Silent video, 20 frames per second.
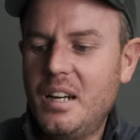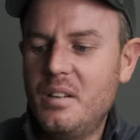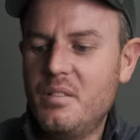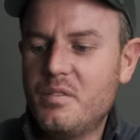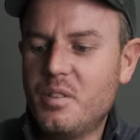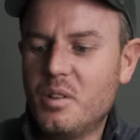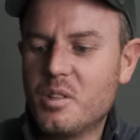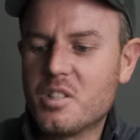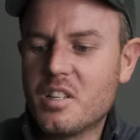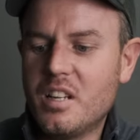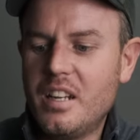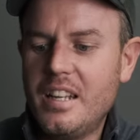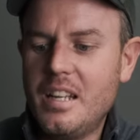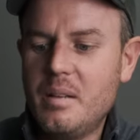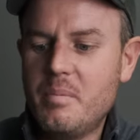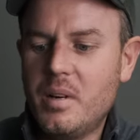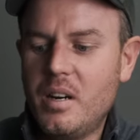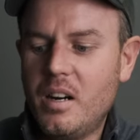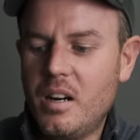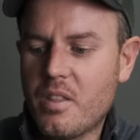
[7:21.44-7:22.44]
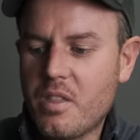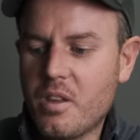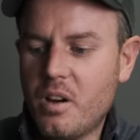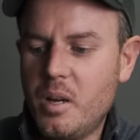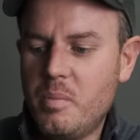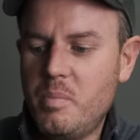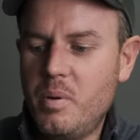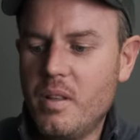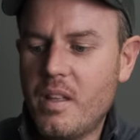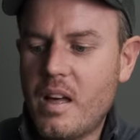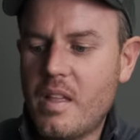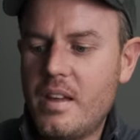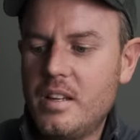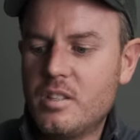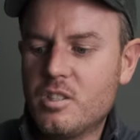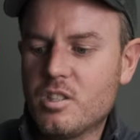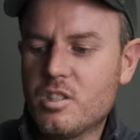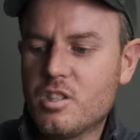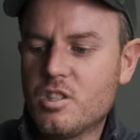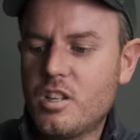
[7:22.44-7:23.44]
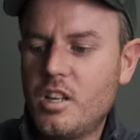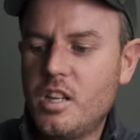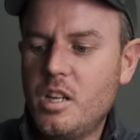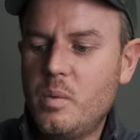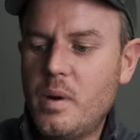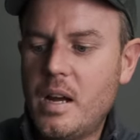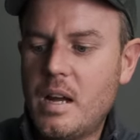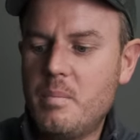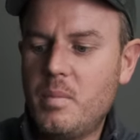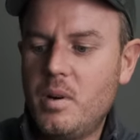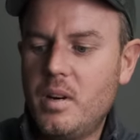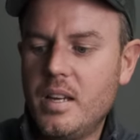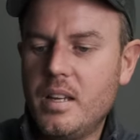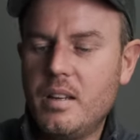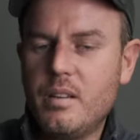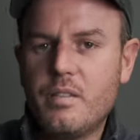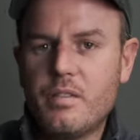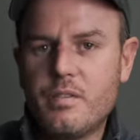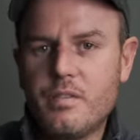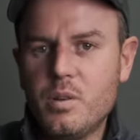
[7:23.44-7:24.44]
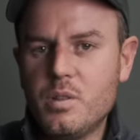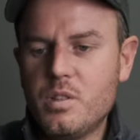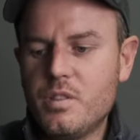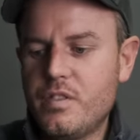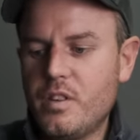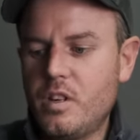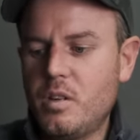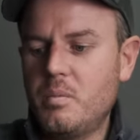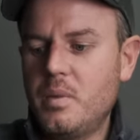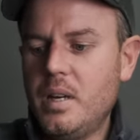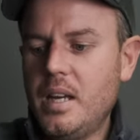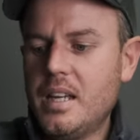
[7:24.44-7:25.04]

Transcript: unfortunately, but I thought I'd put that there just to show you where my Fujifilm